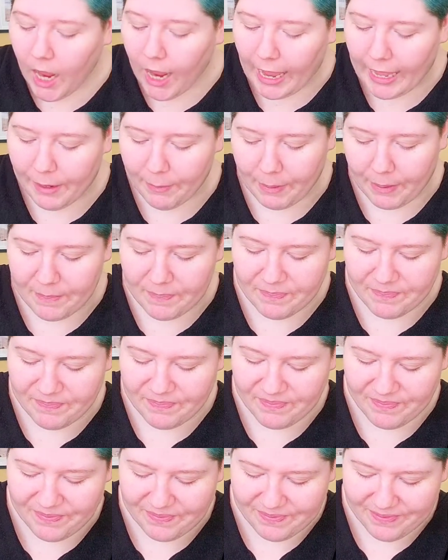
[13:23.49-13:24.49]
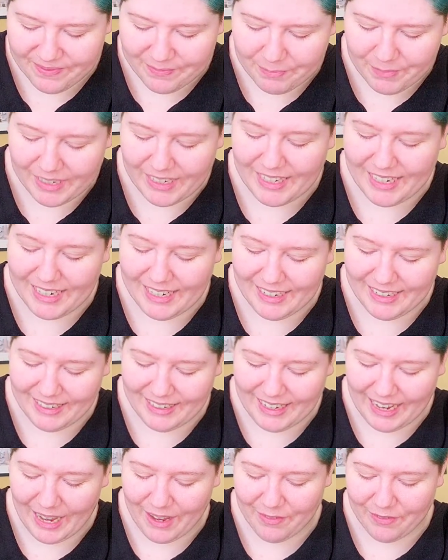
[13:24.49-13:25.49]
Anyway, but he
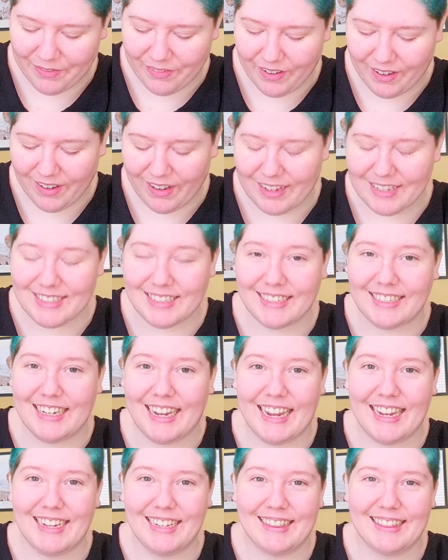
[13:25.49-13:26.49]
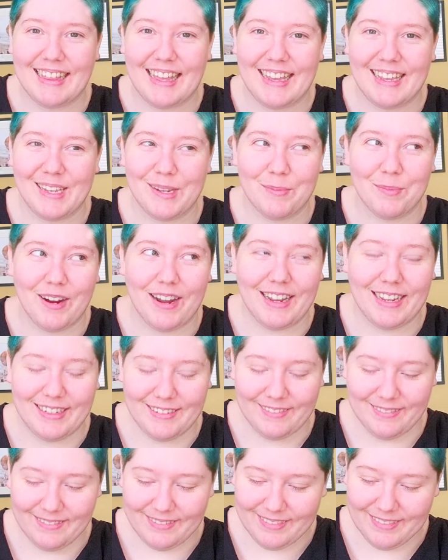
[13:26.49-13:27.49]
gave us a cake. Thank you,
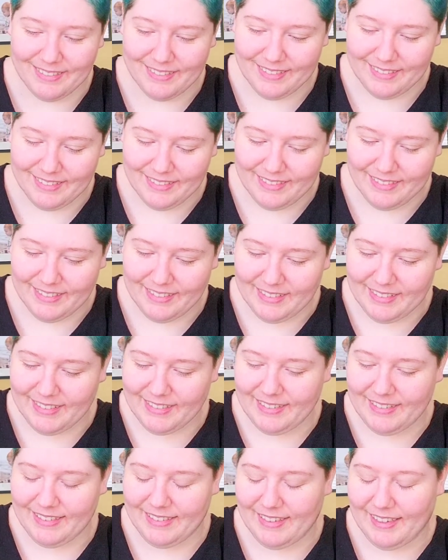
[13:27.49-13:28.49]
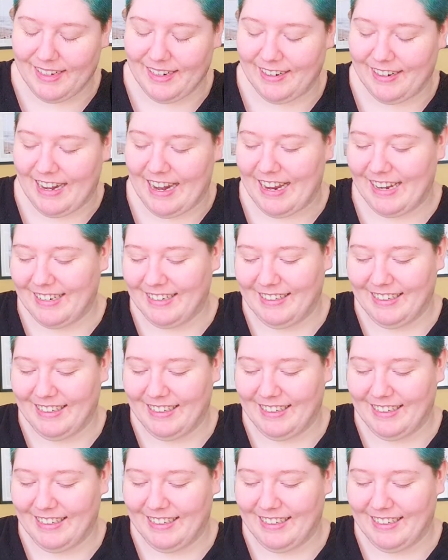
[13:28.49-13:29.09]
Brian. All right.